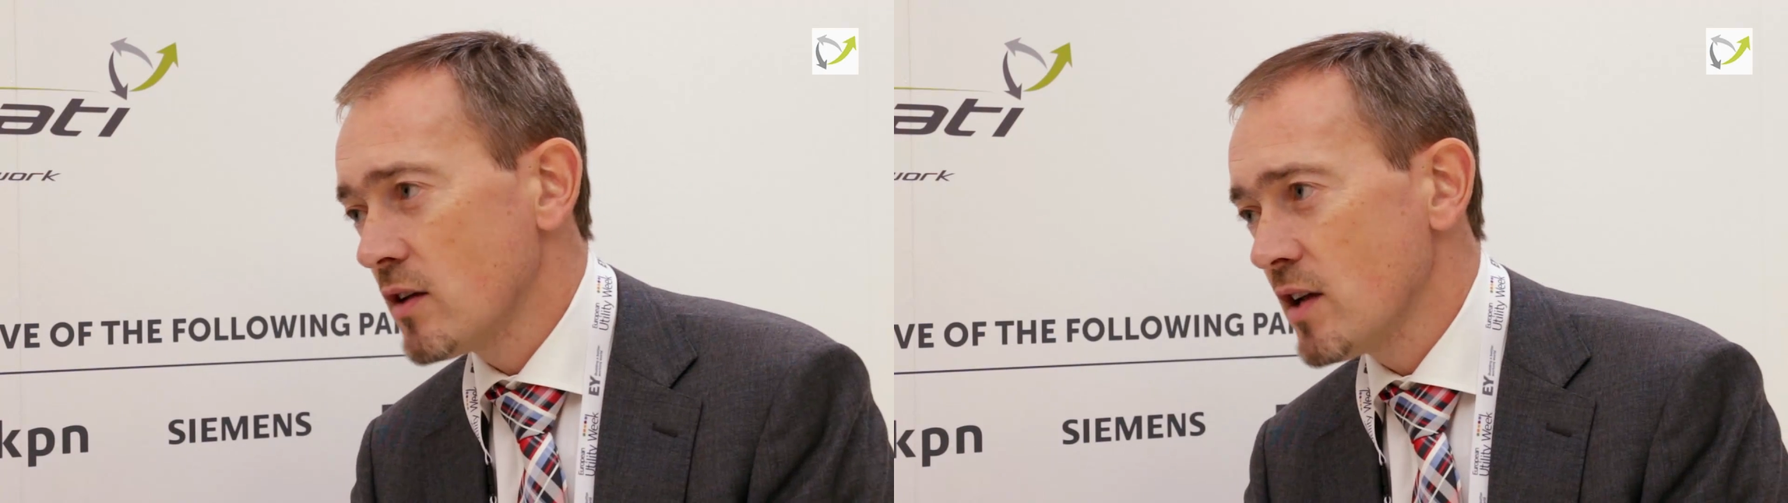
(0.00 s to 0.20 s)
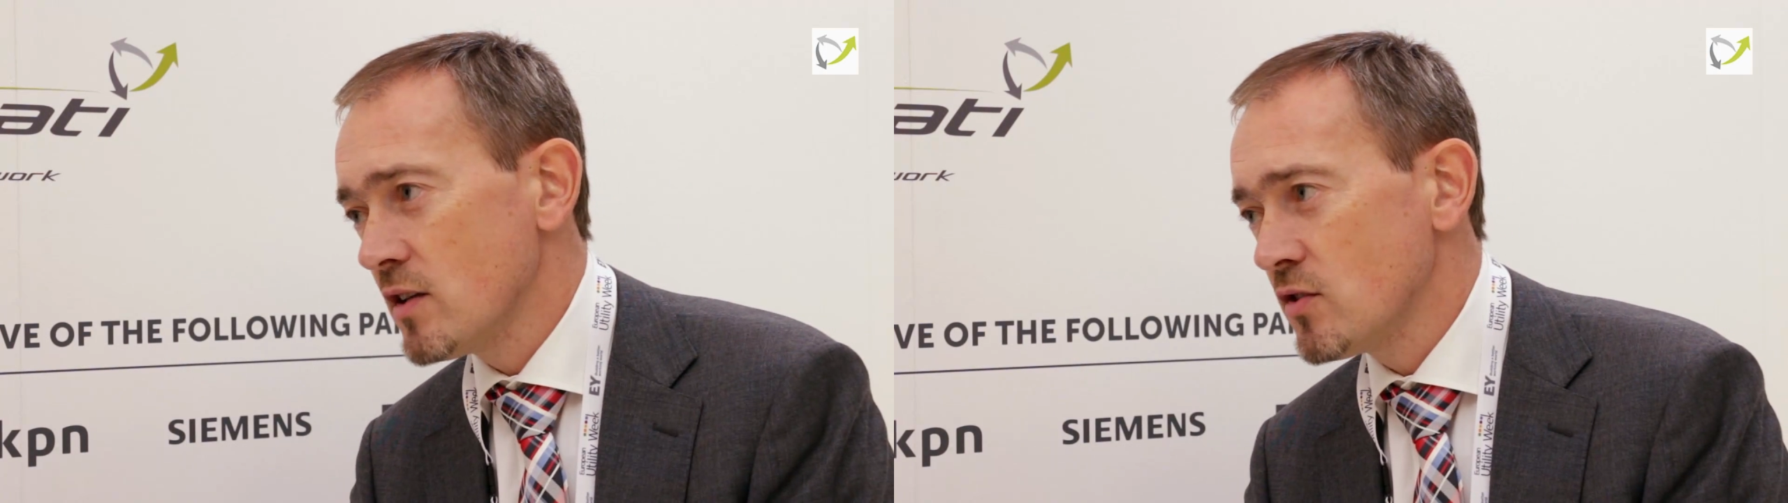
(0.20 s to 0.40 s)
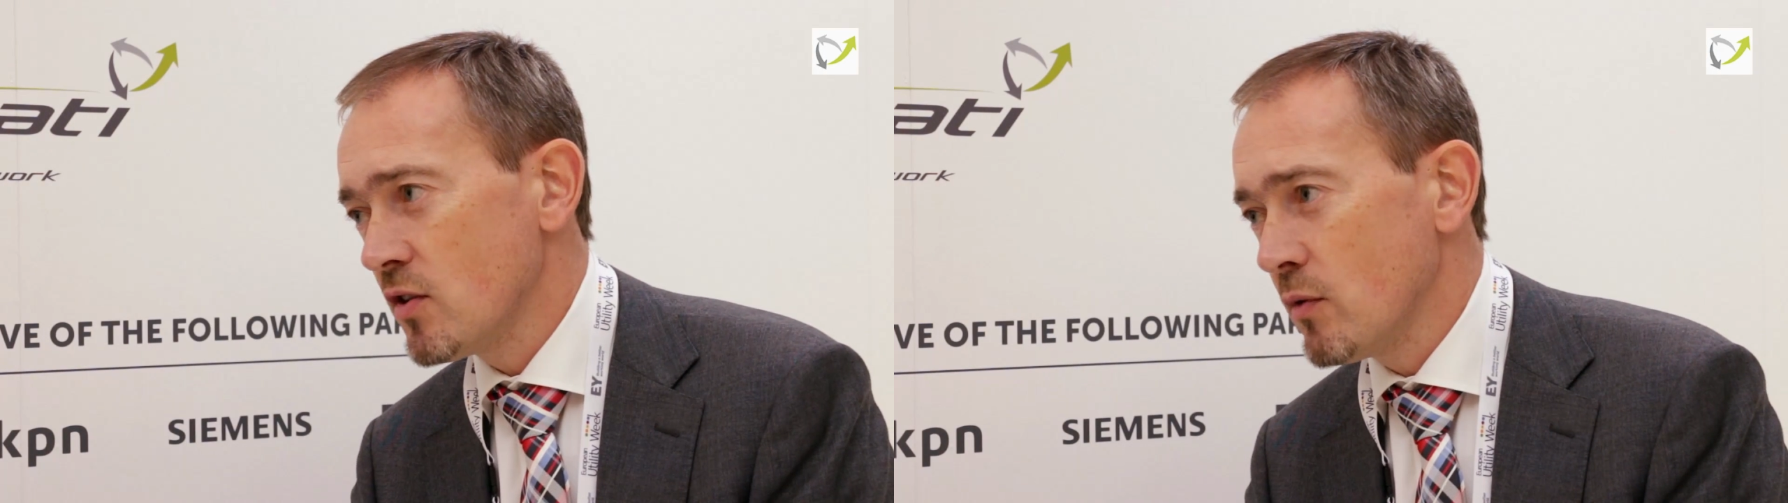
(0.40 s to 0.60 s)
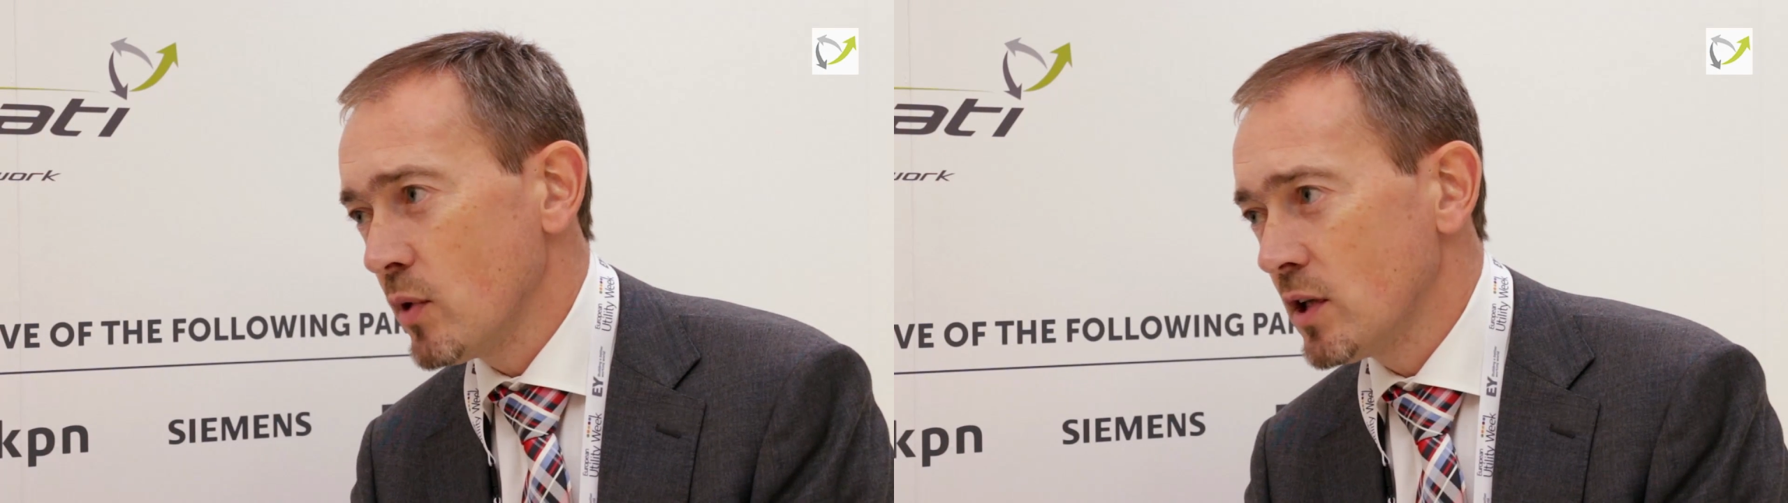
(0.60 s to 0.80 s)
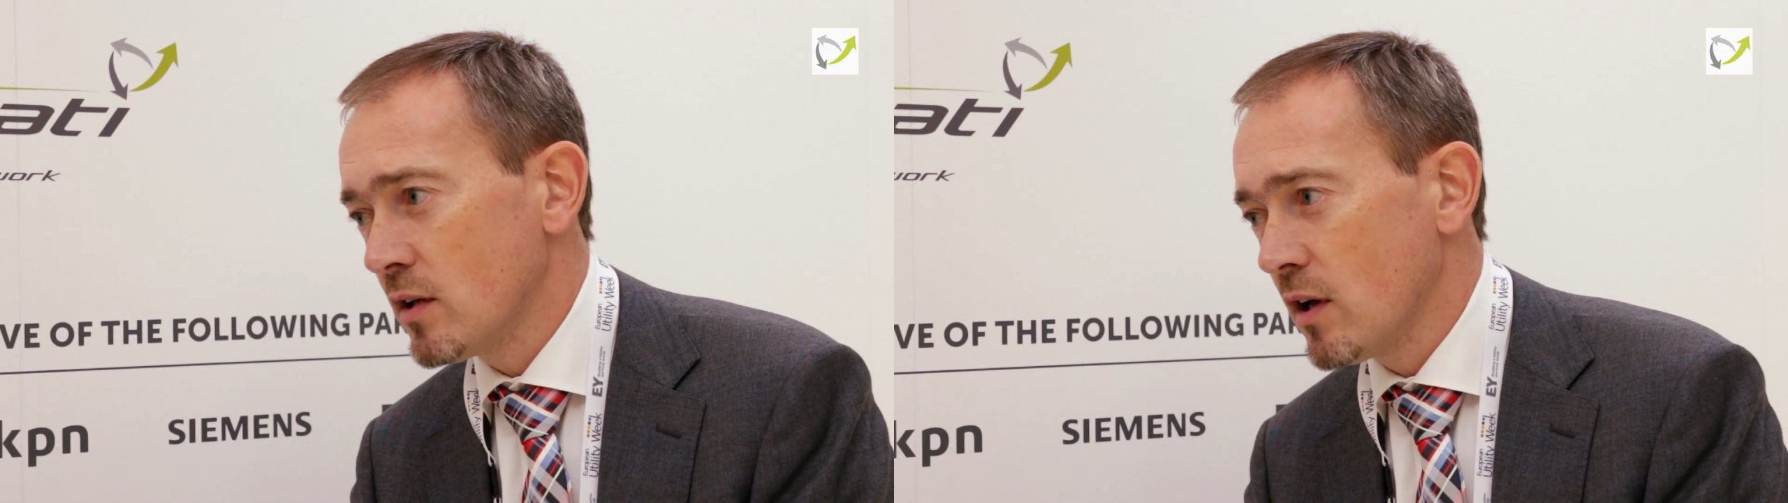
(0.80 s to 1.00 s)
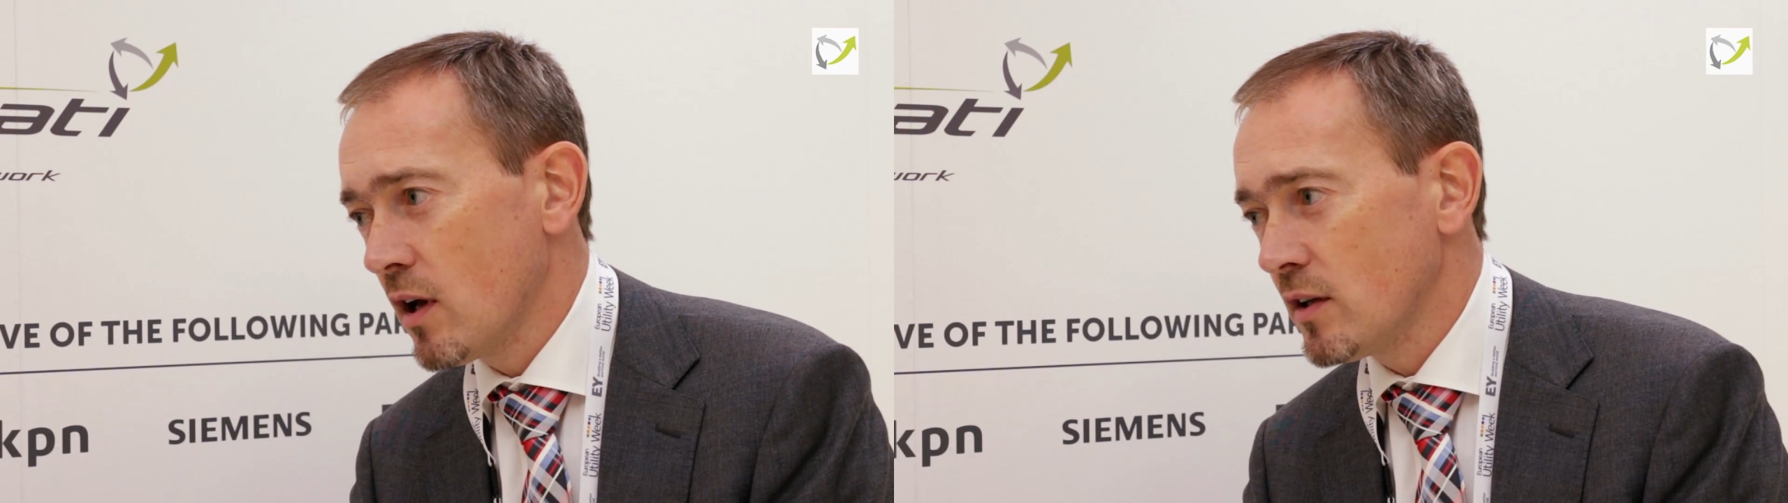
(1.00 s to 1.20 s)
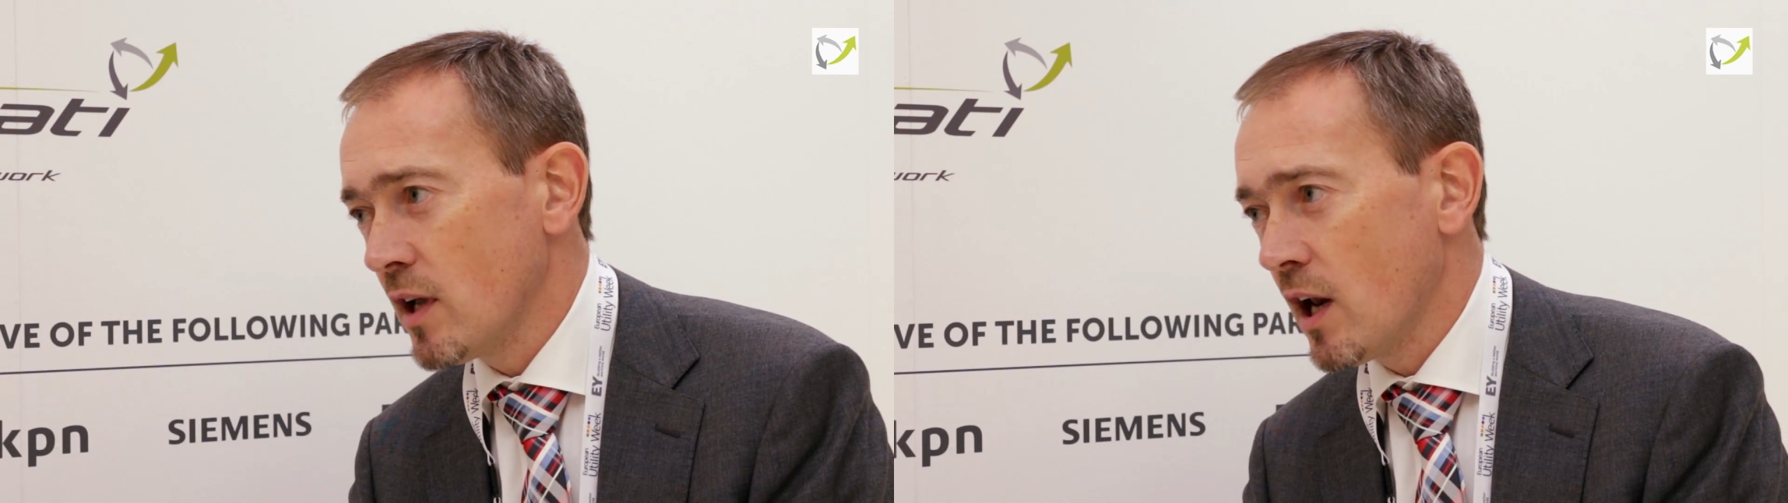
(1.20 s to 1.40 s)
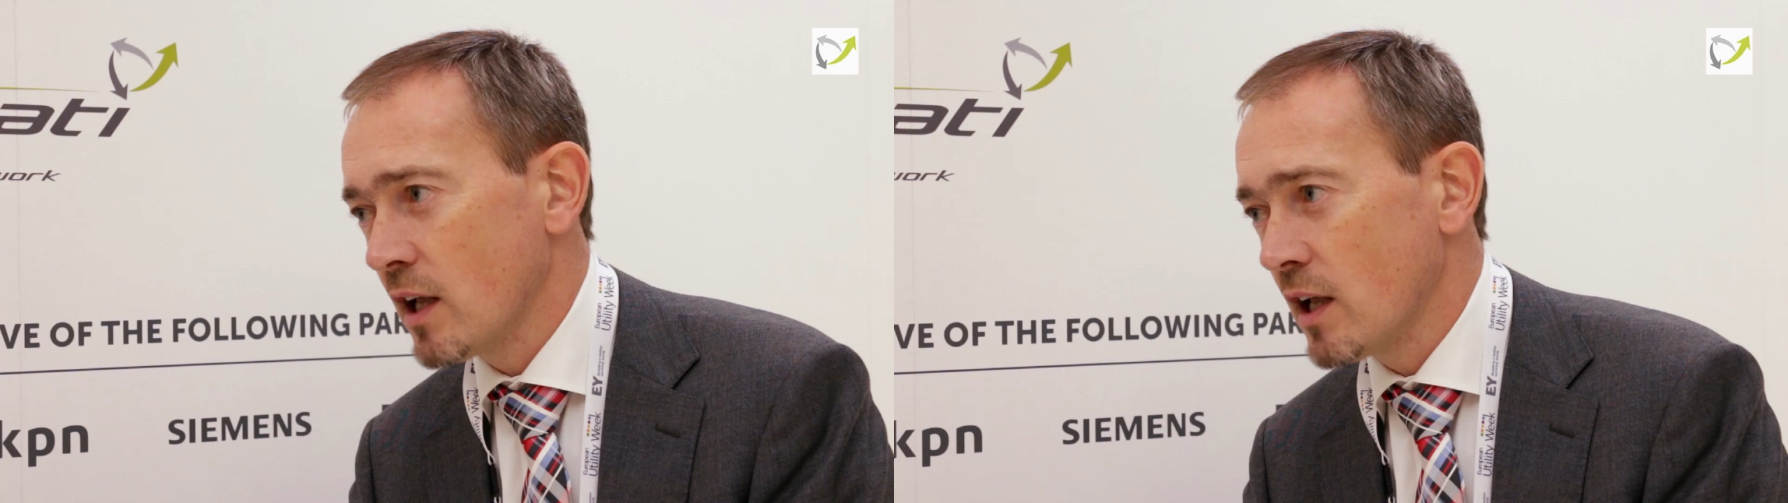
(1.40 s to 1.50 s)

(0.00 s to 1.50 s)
century with the